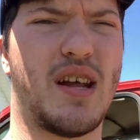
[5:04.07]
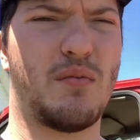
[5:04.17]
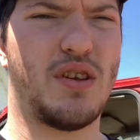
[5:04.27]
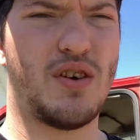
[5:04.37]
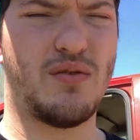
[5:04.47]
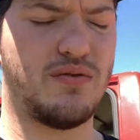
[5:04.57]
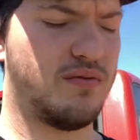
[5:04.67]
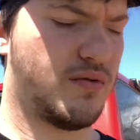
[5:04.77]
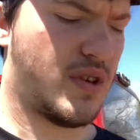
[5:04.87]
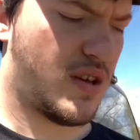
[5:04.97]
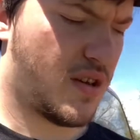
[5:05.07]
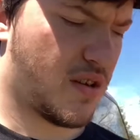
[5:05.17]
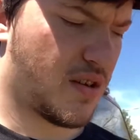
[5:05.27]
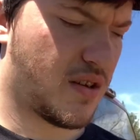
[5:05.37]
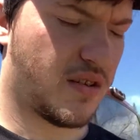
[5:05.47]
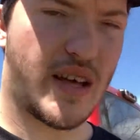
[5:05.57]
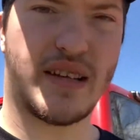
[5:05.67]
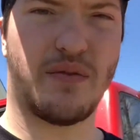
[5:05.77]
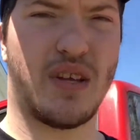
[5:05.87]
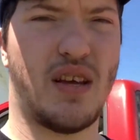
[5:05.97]
below. Like
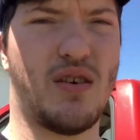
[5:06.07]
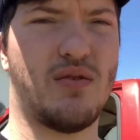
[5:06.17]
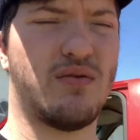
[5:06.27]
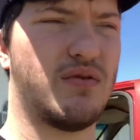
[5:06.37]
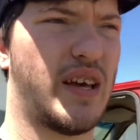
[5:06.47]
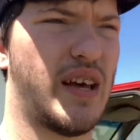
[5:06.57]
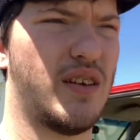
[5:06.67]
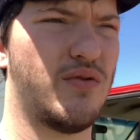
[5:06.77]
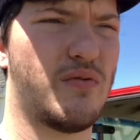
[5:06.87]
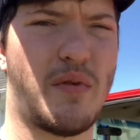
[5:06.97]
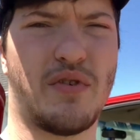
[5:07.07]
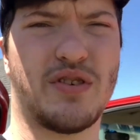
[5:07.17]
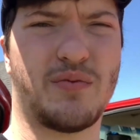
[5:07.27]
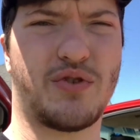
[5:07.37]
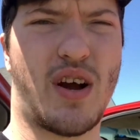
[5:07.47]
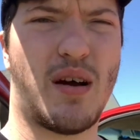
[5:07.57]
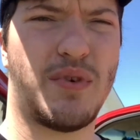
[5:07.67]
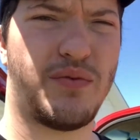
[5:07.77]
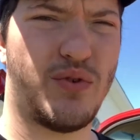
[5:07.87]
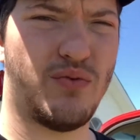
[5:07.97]
the video and remember to subscribe
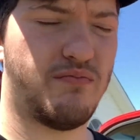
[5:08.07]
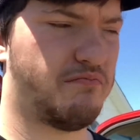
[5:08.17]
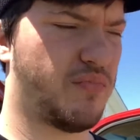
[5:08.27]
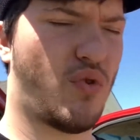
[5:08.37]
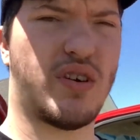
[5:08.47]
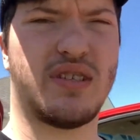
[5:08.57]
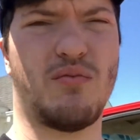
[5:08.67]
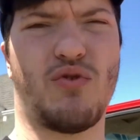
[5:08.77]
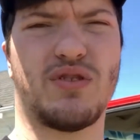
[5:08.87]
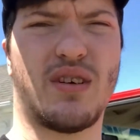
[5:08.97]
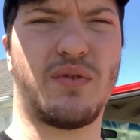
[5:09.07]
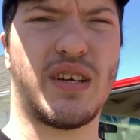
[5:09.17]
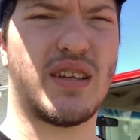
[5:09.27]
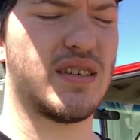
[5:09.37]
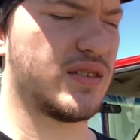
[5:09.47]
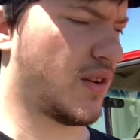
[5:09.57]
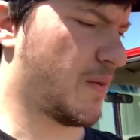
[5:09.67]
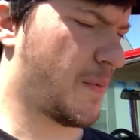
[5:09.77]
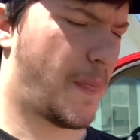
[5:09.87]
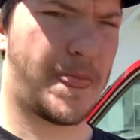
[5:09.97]
if you want to see more stuff like this. So
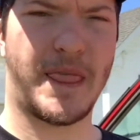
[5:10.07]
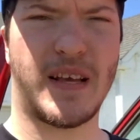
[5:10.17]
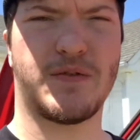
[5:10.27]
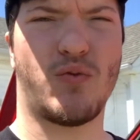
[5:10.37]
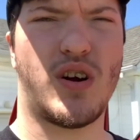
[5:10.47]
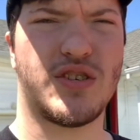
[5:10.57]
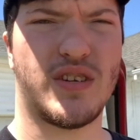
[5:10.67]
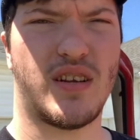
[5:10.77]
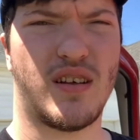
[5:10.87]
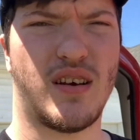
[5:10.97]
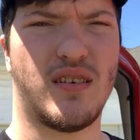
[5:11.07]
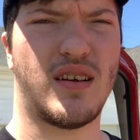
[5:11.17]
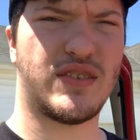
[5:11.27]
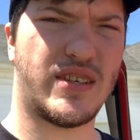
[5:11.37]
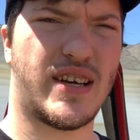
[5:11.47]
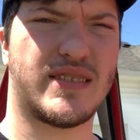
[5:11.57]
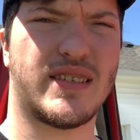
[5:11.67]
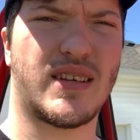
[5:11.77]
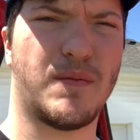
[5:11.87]
thanks for watching and uh, see you guys next time.